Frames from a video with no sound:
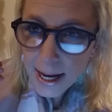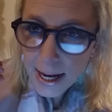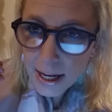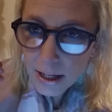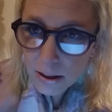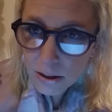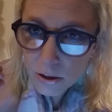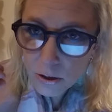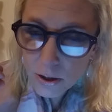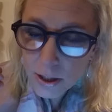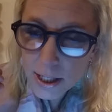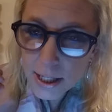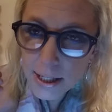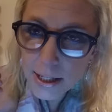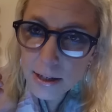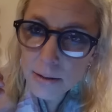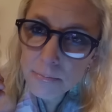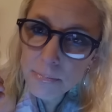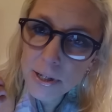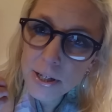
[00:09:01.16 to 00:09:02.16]
and learning
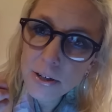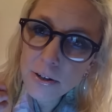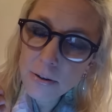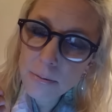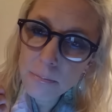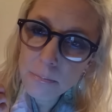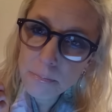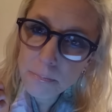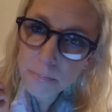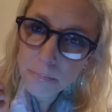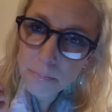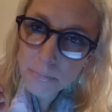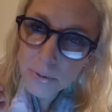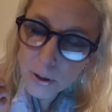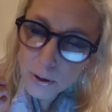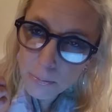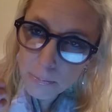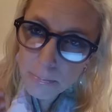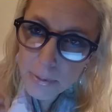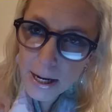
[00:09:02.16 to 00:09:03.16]
can be your
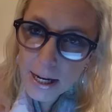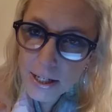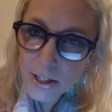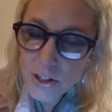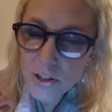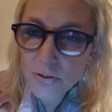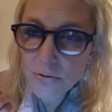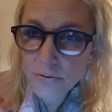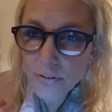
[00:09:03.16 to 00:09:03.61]
your best